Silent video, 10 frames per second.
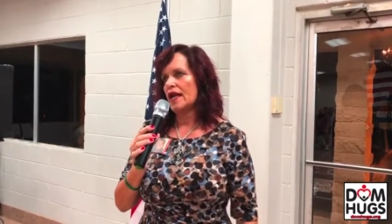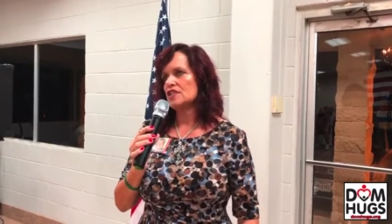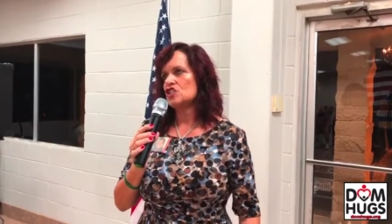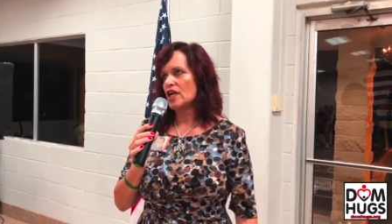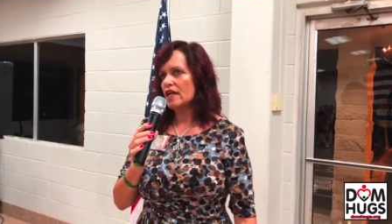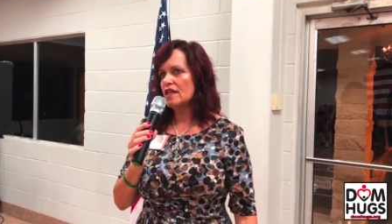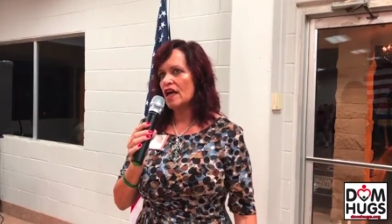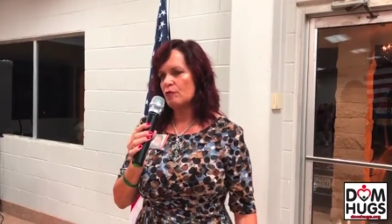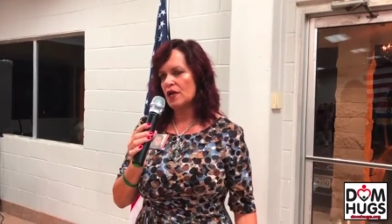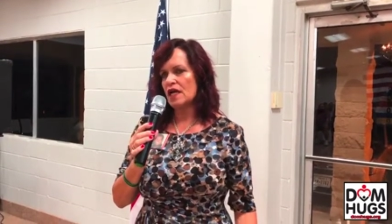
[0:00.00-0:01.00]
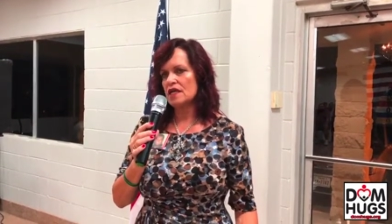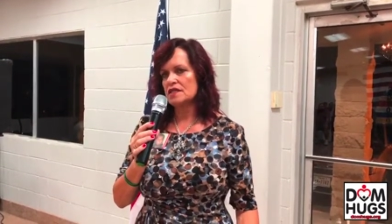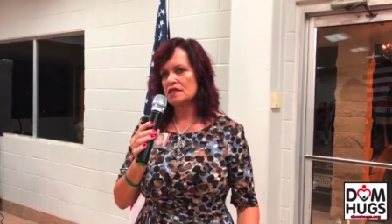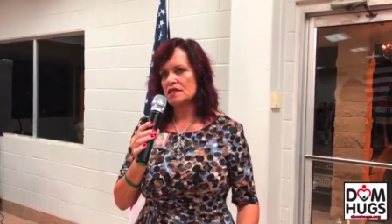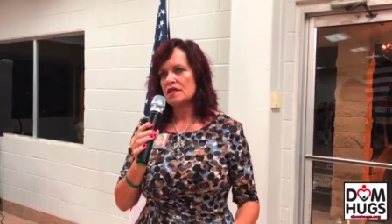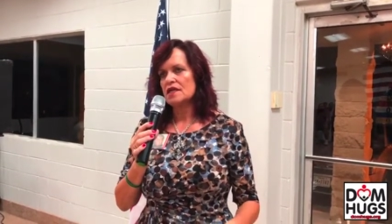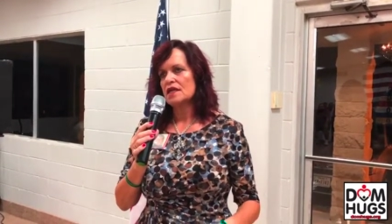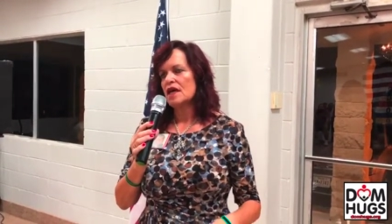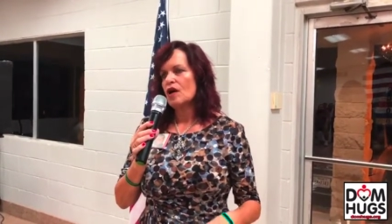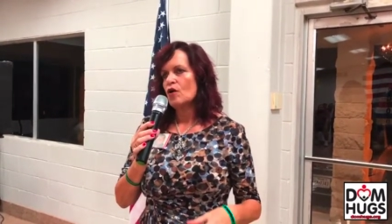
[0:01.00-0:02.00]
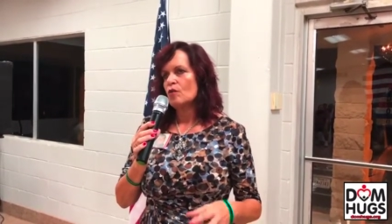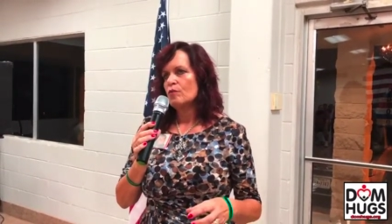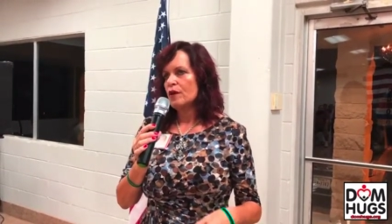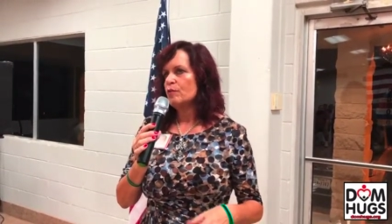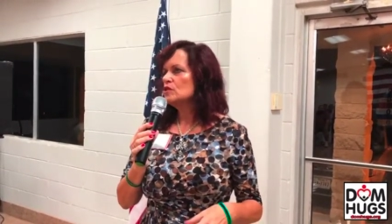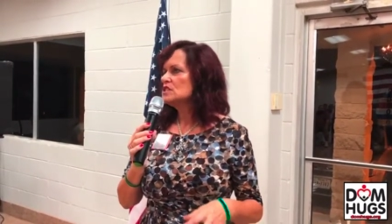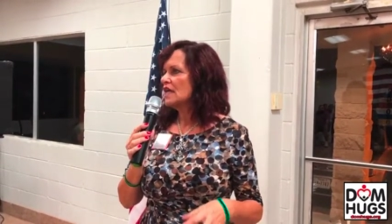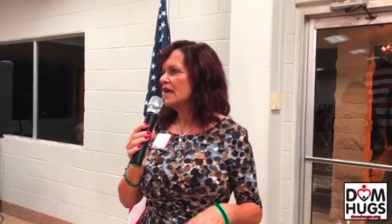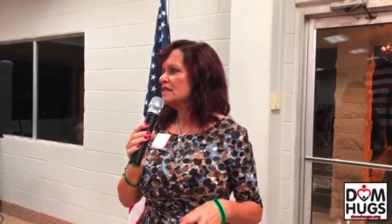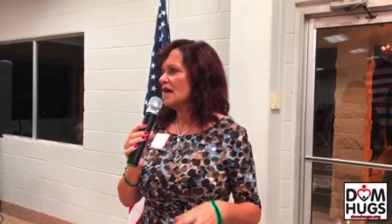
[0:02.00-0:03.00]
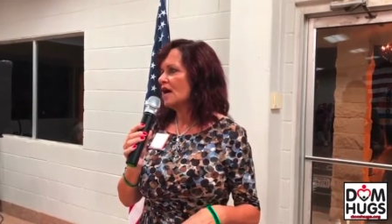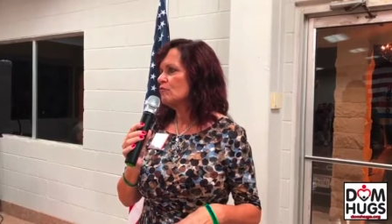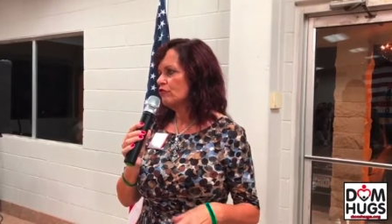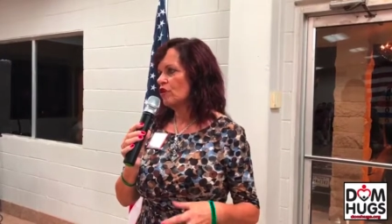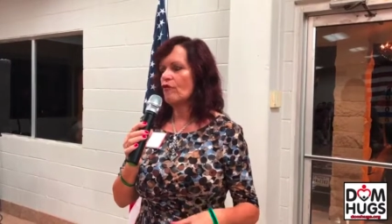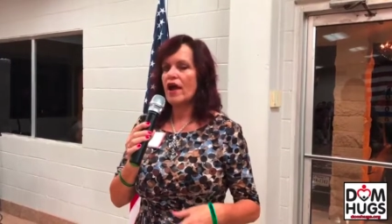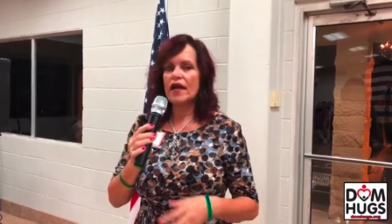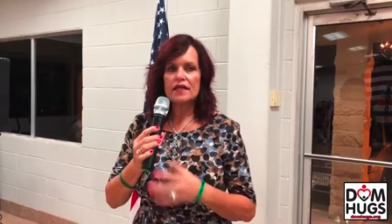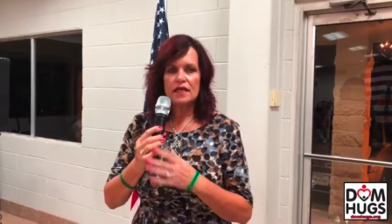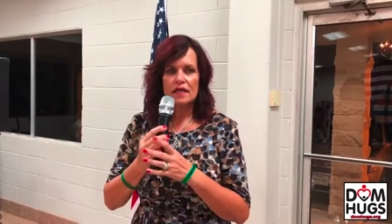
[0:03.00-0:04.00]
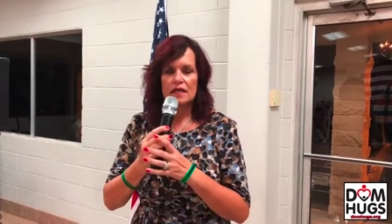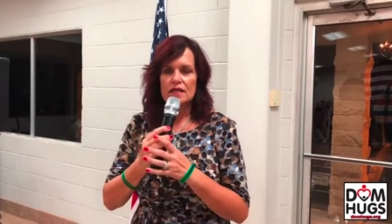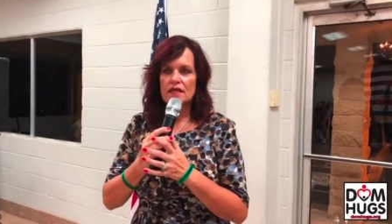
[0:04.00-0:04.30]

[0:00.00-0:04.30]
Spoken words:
And I share that because people take time for granted.